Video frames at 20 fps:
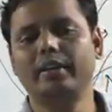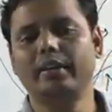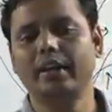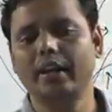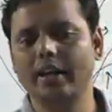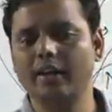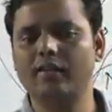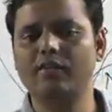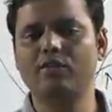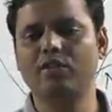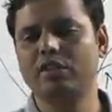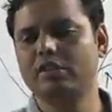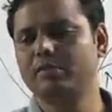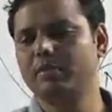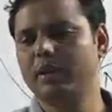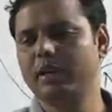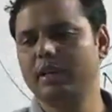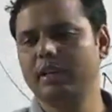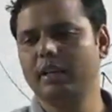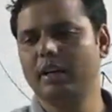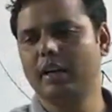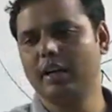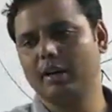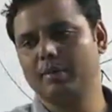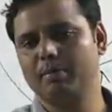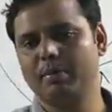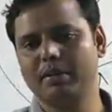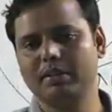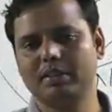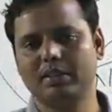influenced by
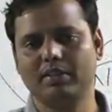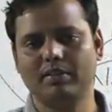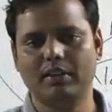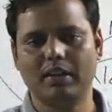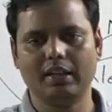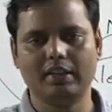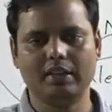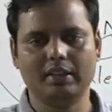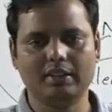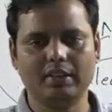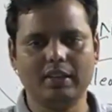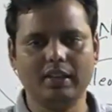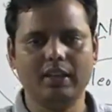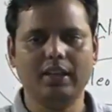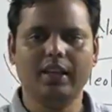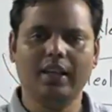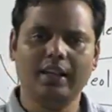Harappan civilization.